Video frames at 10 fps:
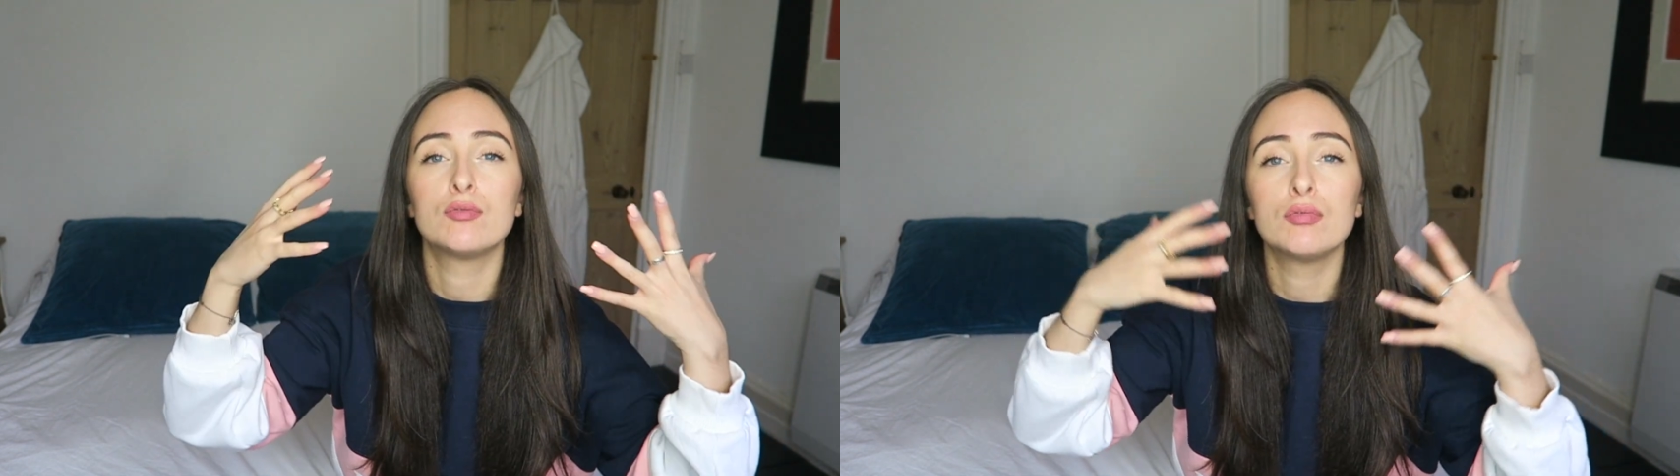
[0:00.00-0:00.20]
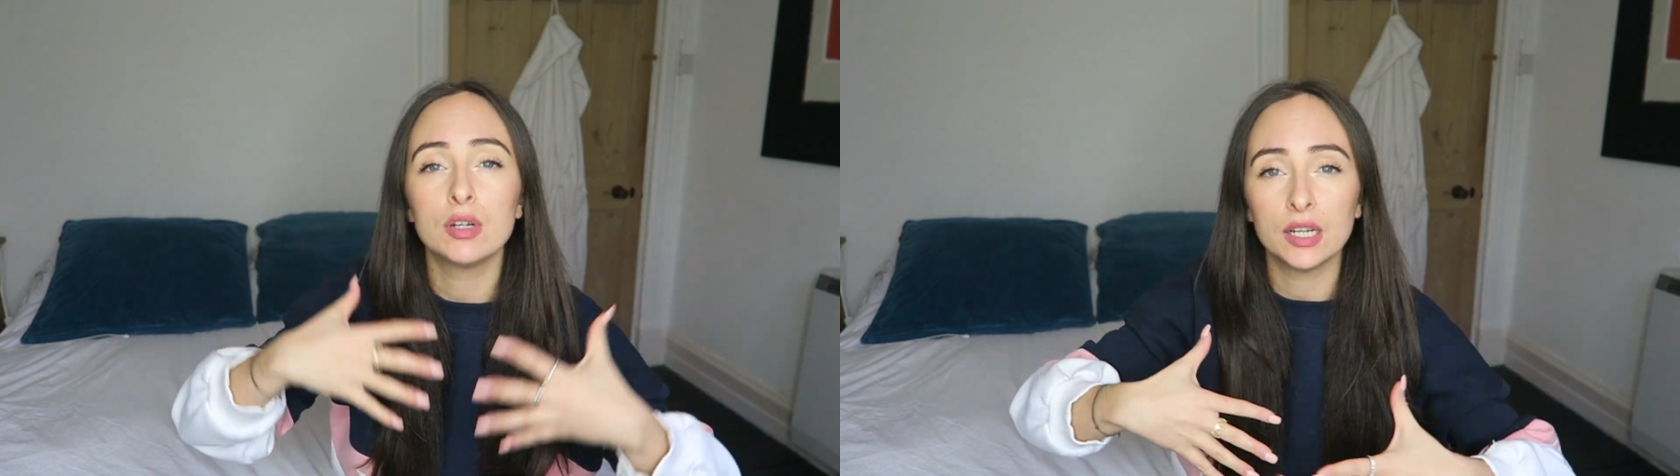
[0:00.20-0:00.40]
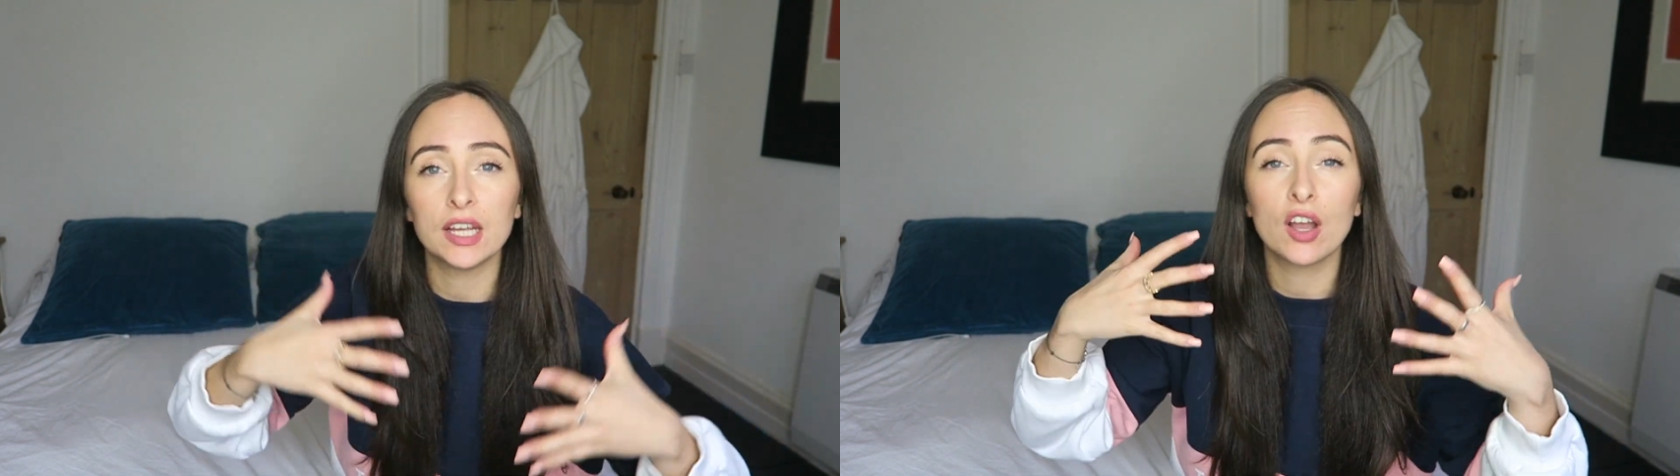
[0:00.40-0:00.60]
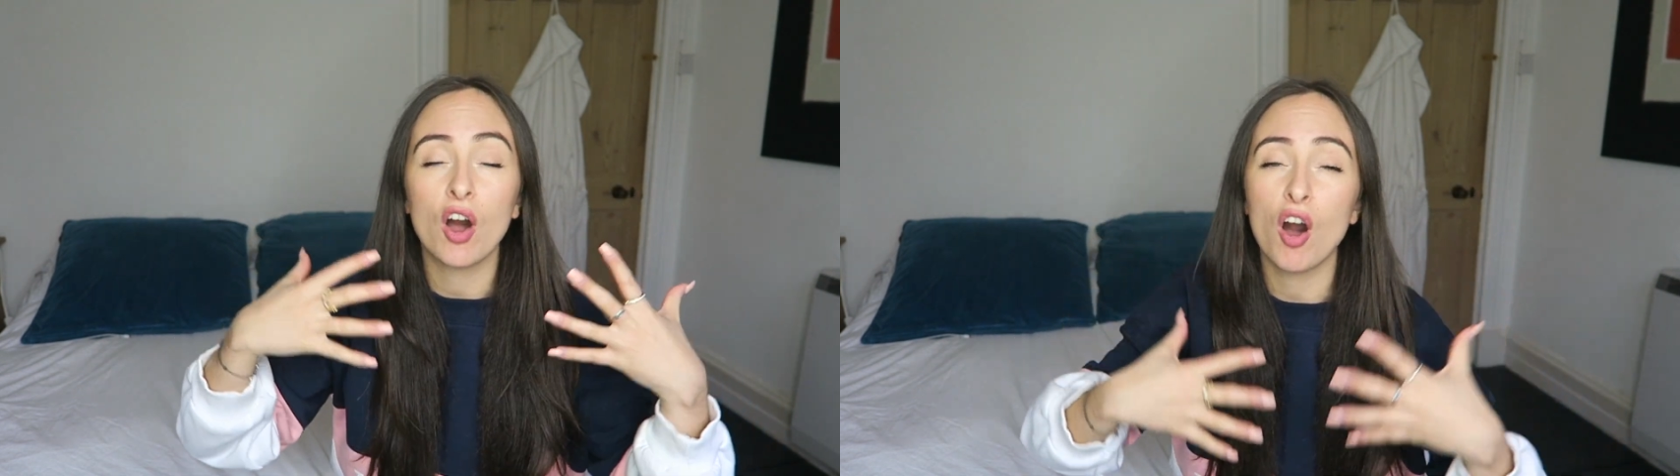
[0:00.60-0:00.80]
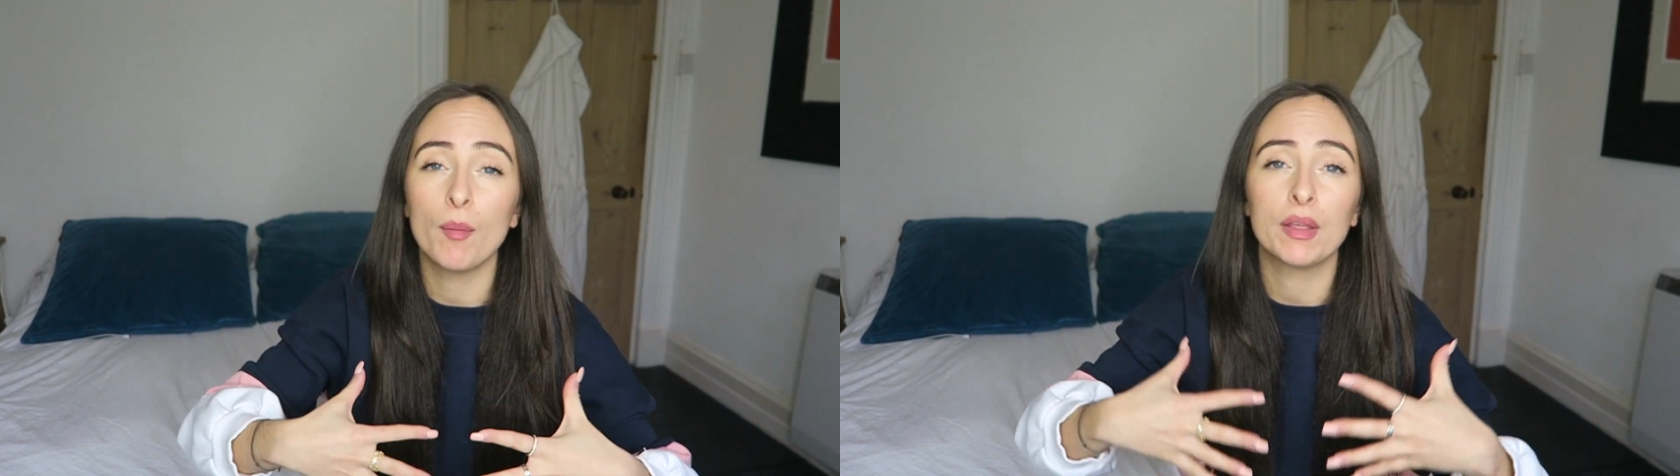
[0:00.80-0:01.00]
really
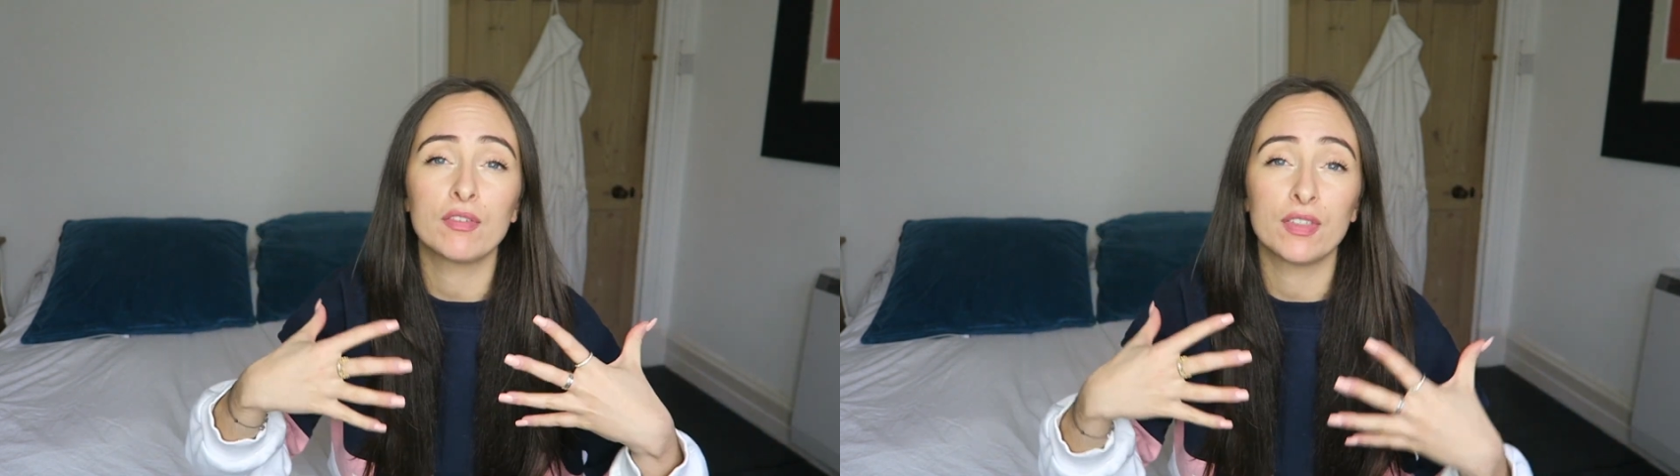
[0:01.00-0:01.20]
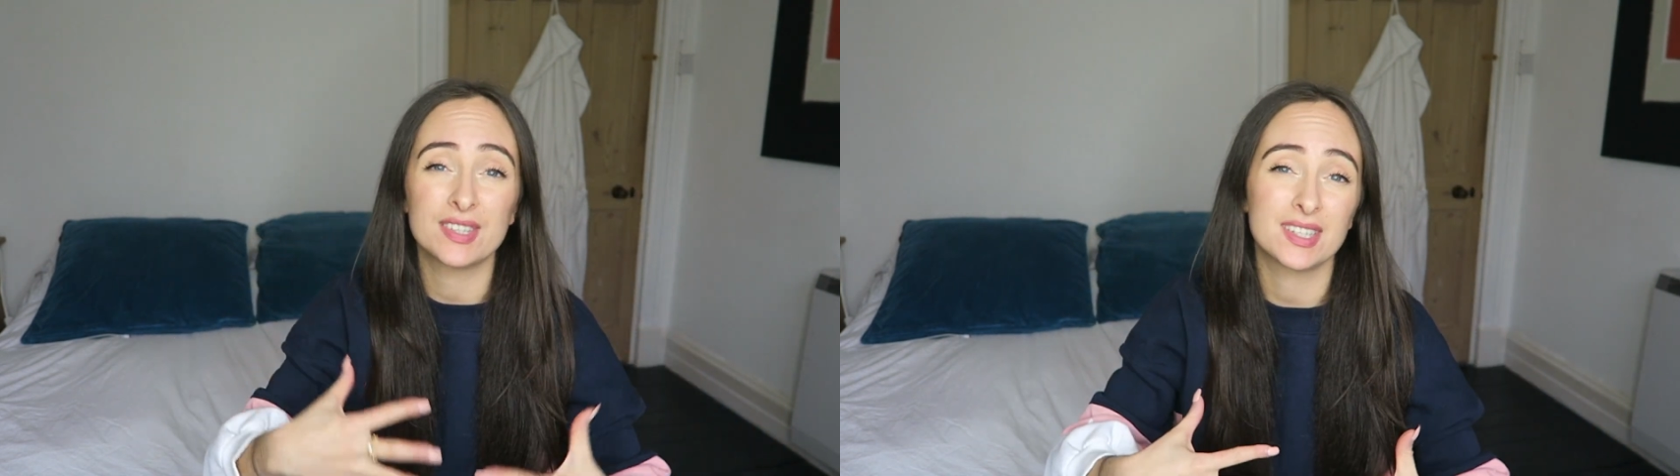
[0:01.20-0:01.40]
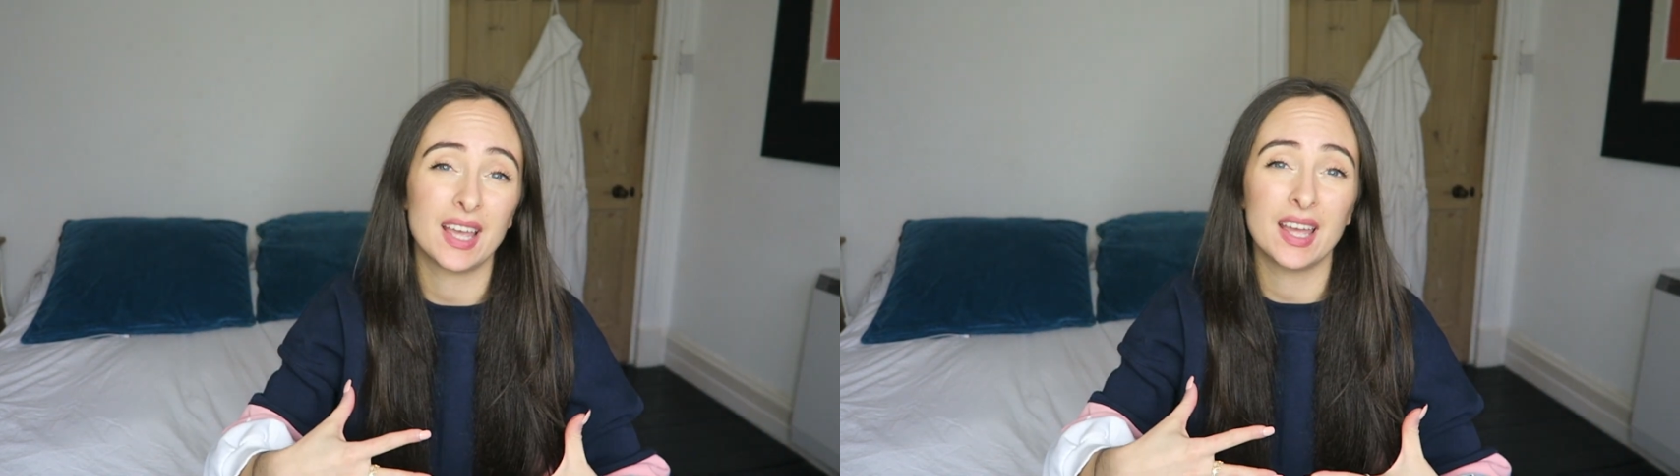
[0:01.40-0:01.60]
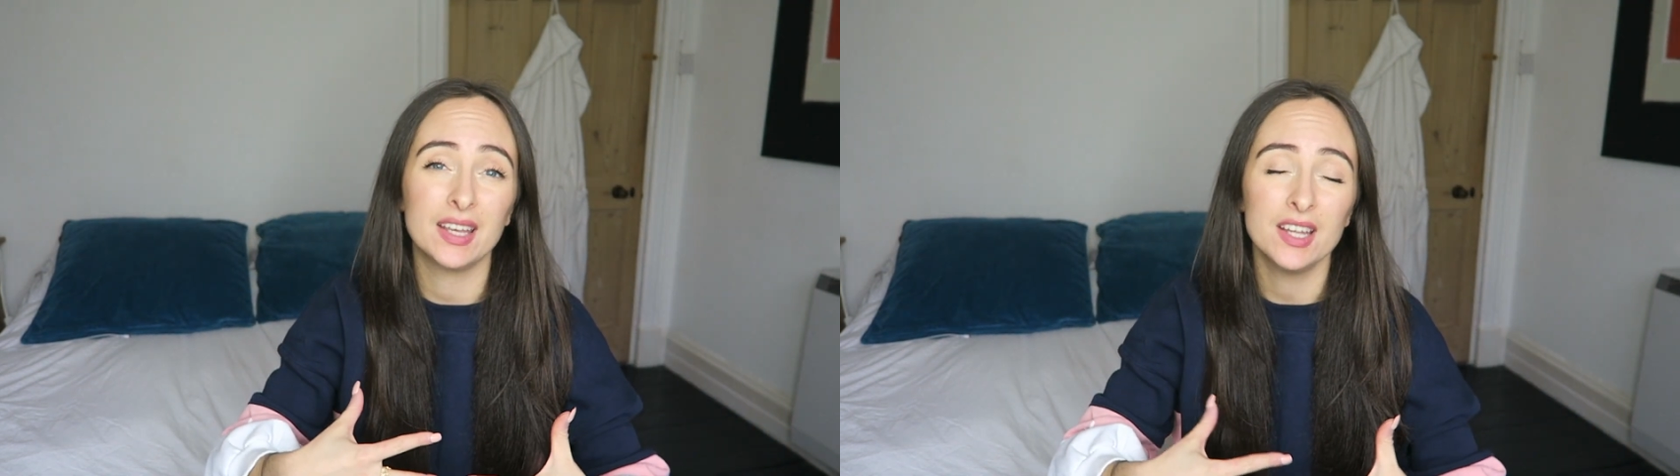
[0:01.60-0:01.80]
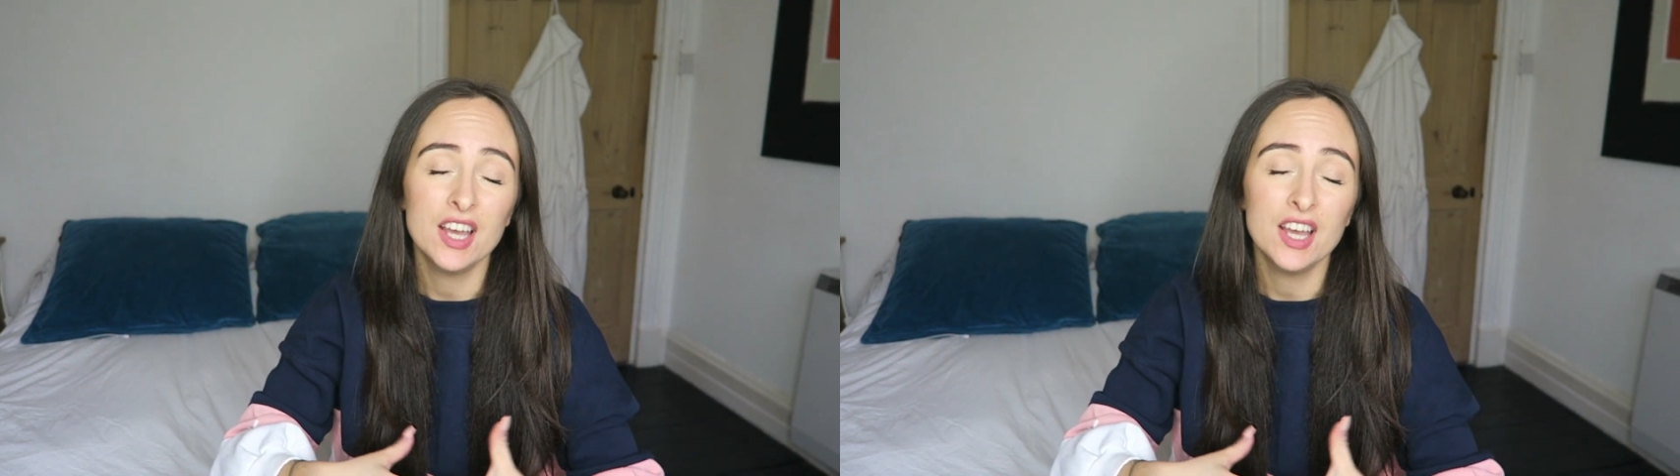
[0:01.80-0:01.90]
calming for the skin.